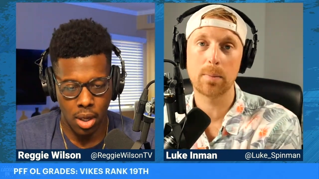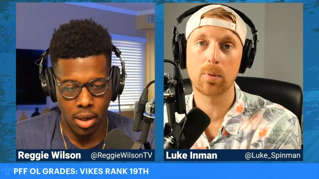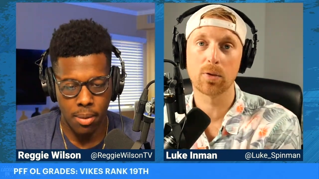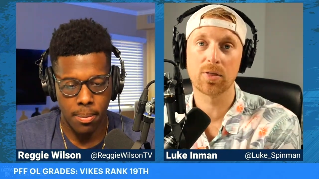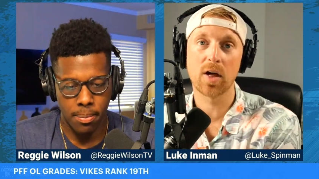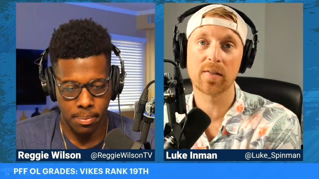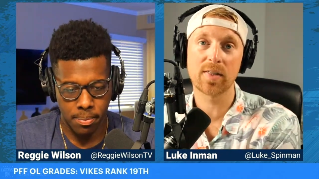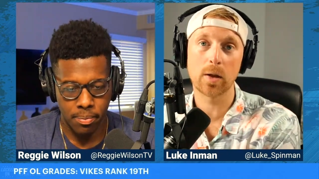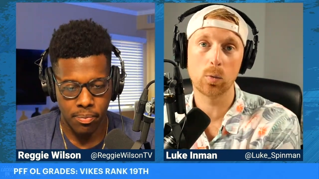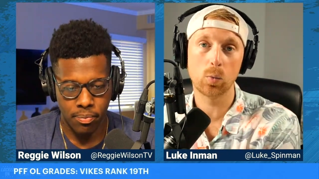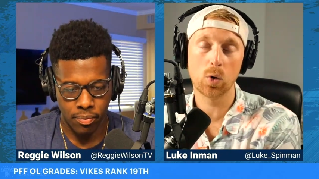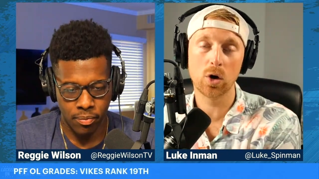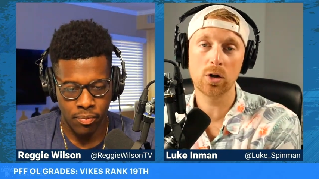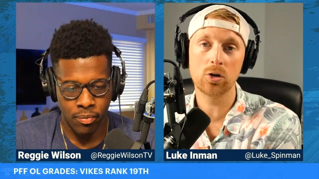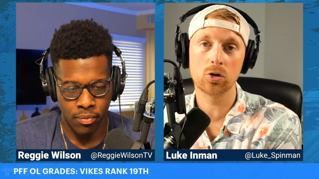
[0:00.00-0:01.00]
Speaker 1: thought they
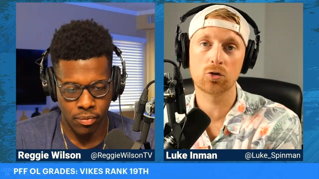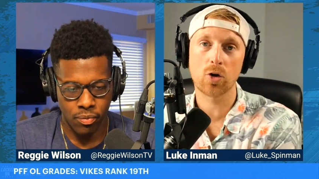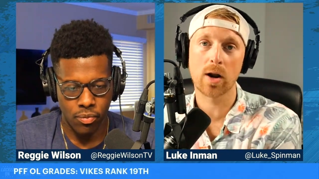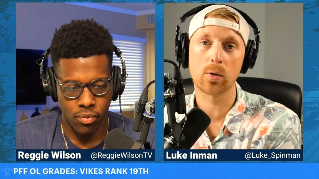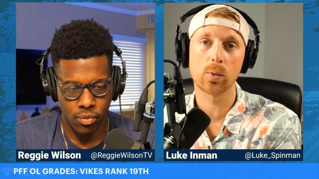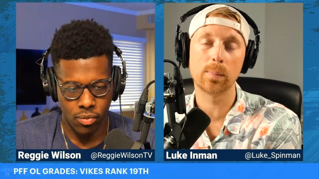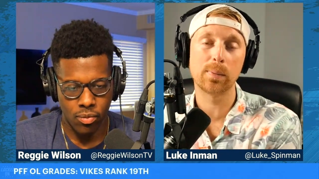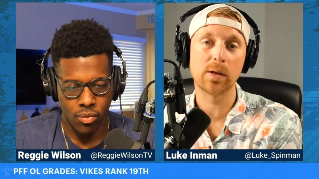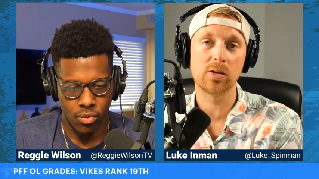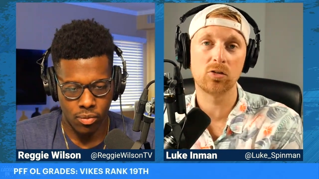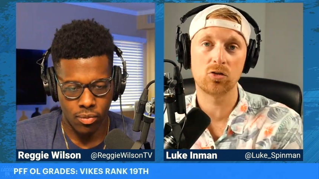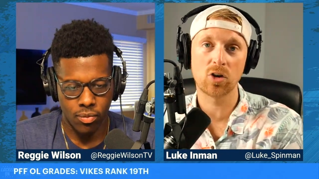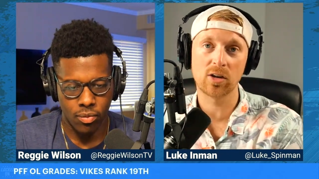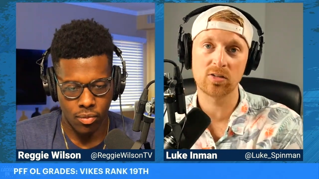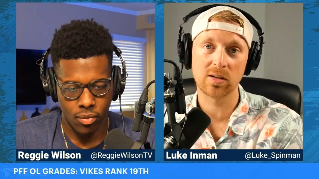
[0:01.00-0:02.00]
would to try to replace
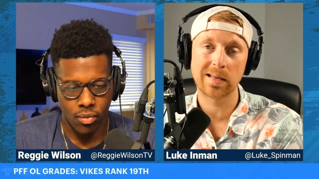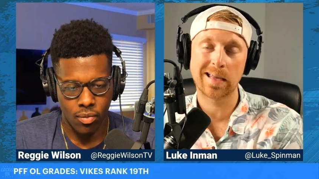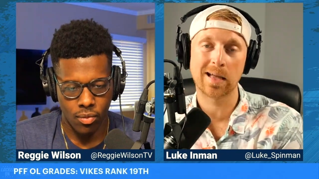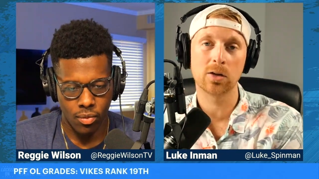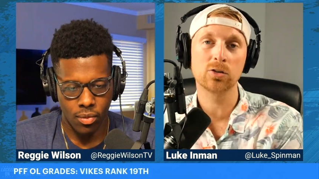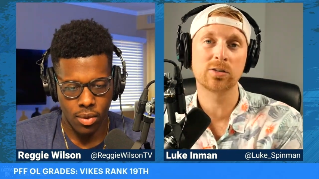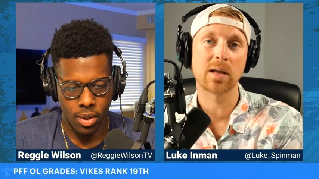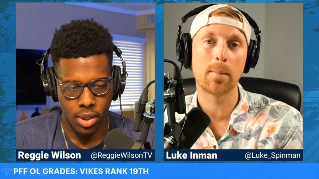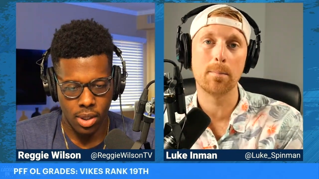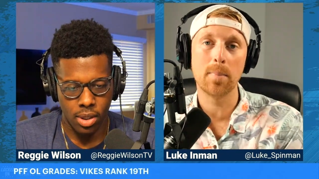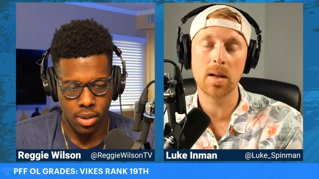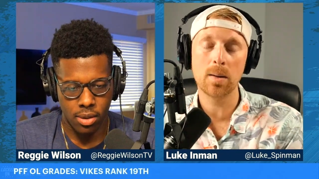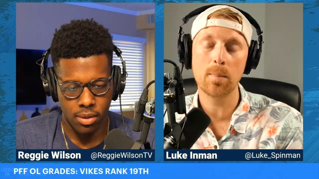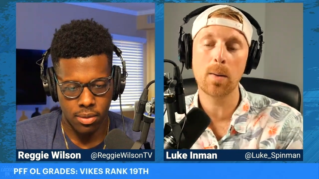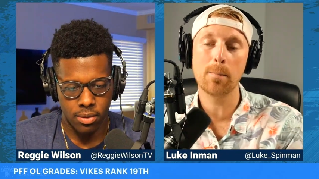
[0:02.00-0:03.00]
Jason Kelce at
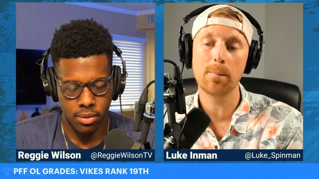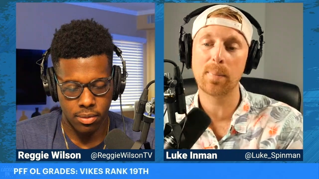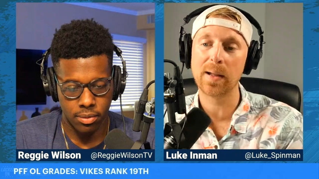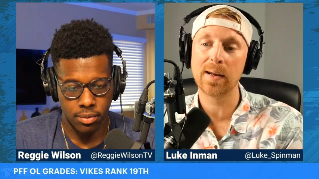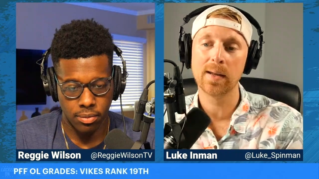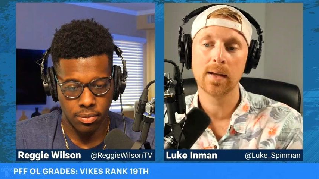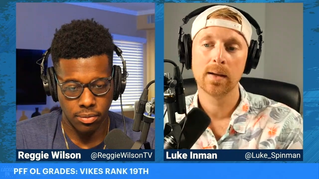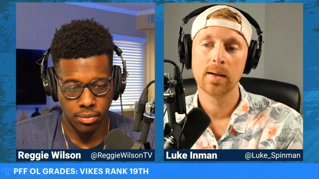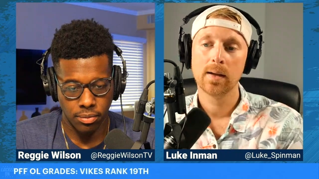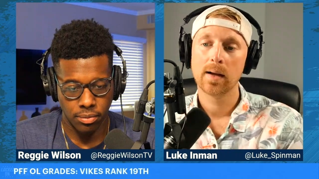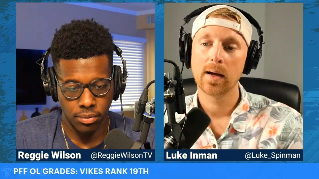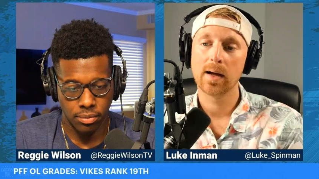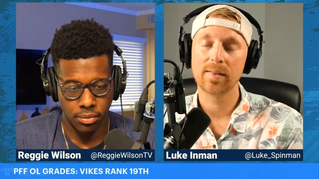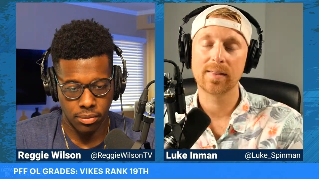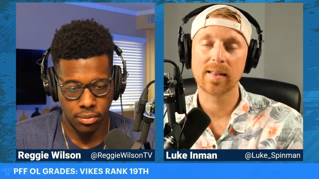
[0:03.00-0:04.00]
minimum, but uh,
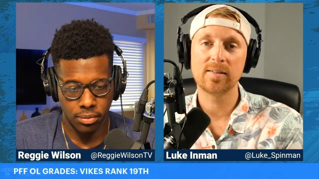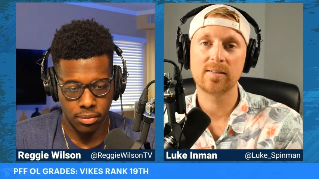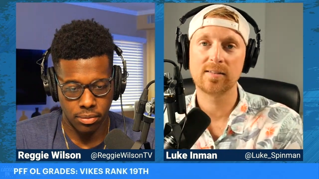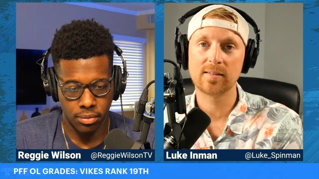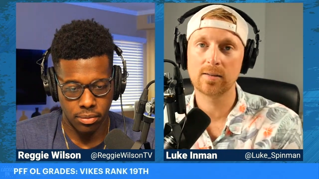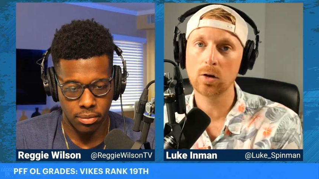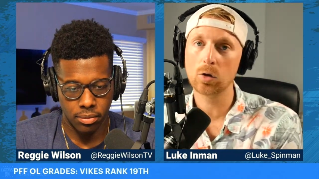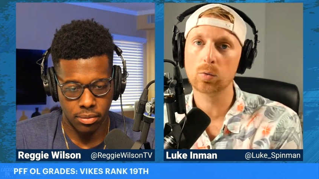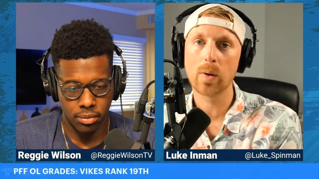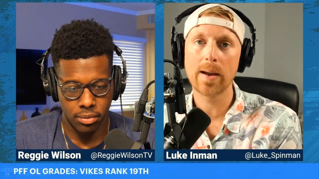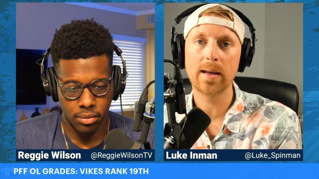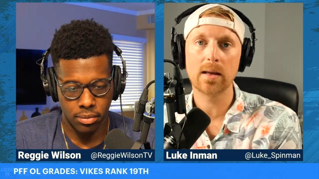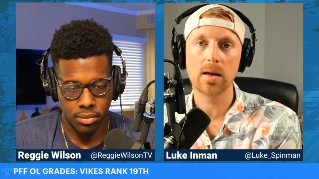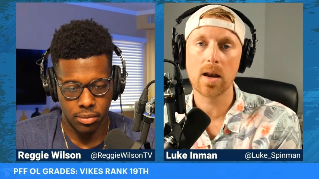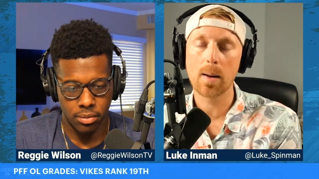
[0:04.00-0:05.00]
they still rank
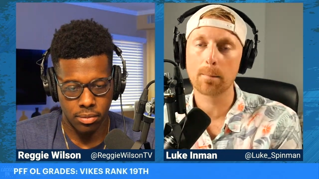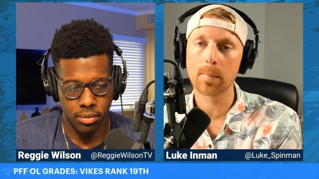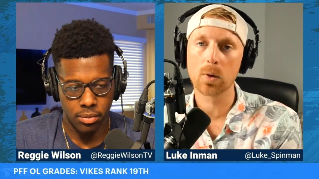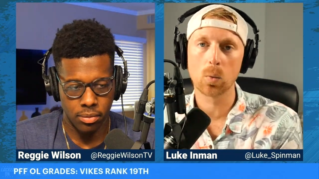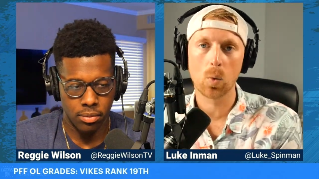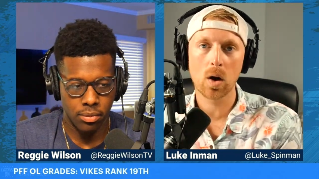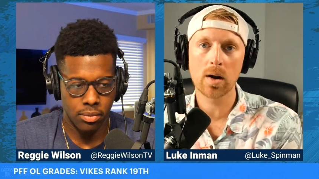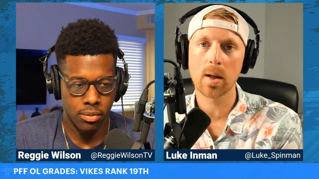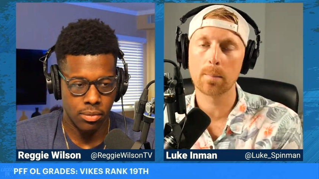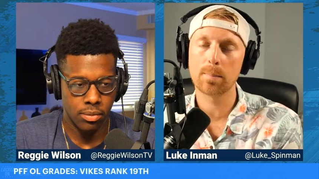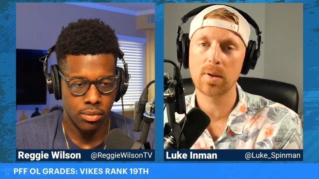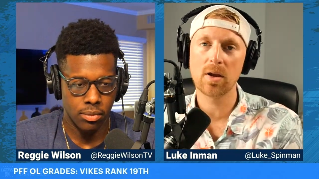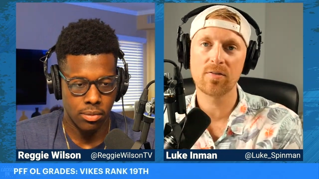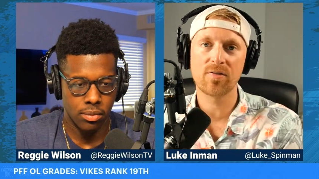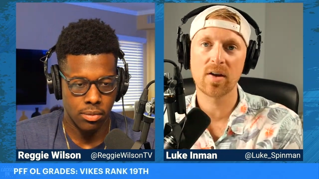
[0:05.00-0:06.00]
number one on
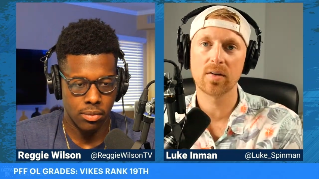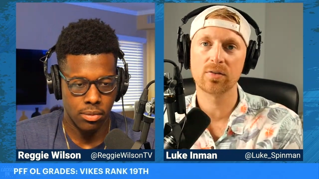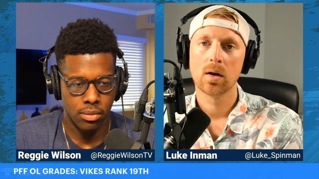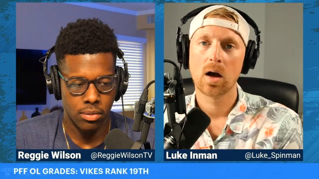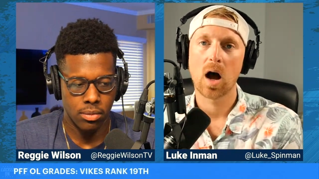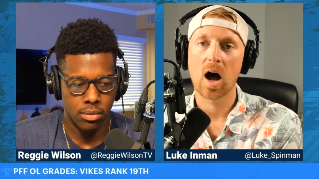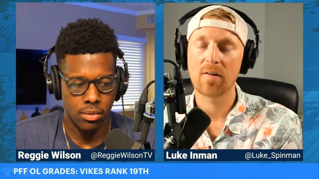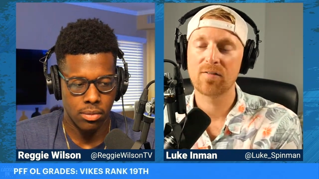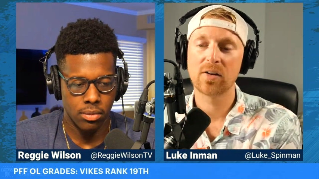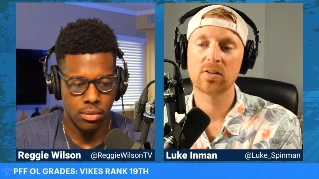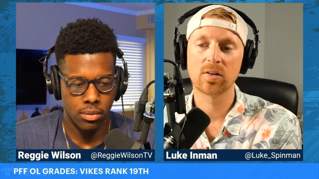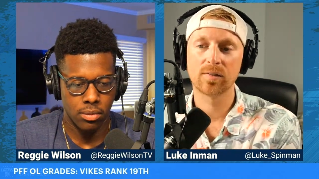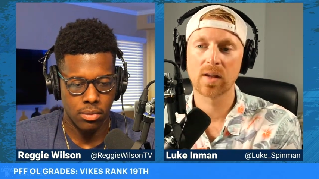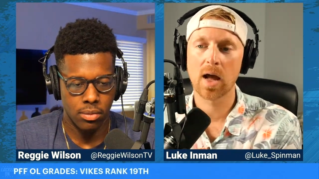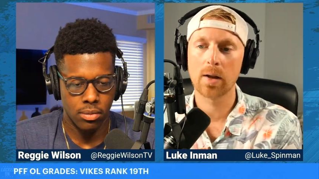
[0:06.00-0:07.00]
PFF's offensive
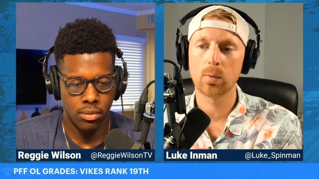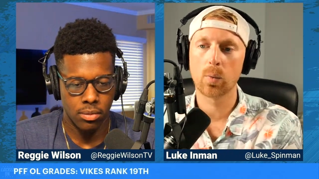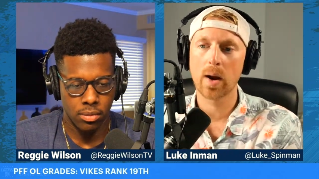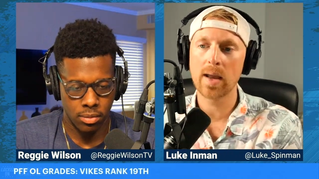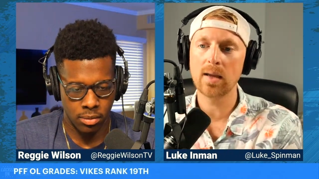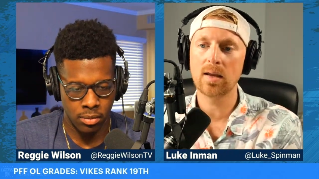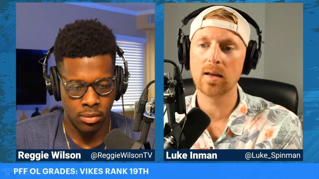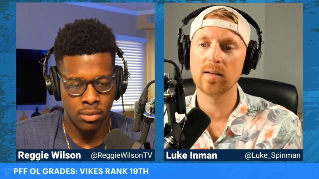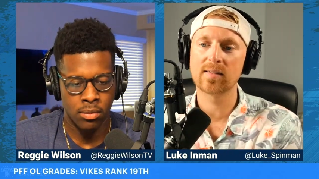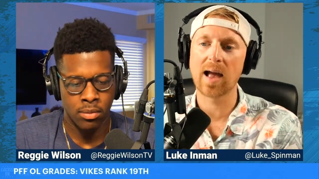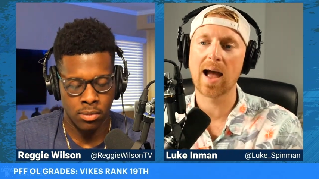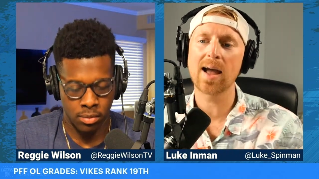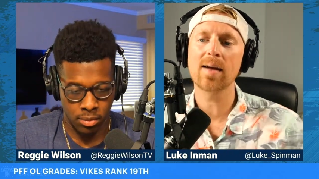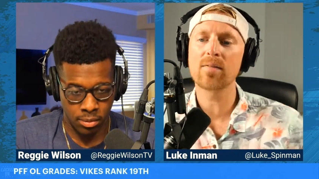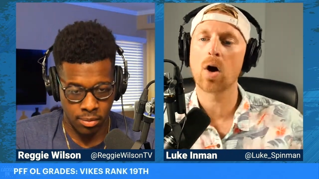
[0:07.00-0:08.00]
line rankings. I
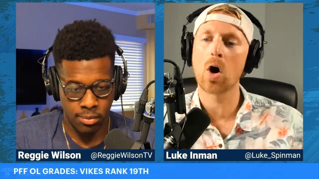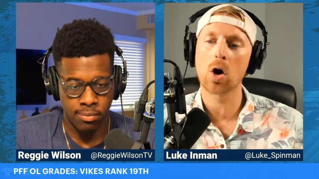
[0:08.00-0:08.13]
have a hard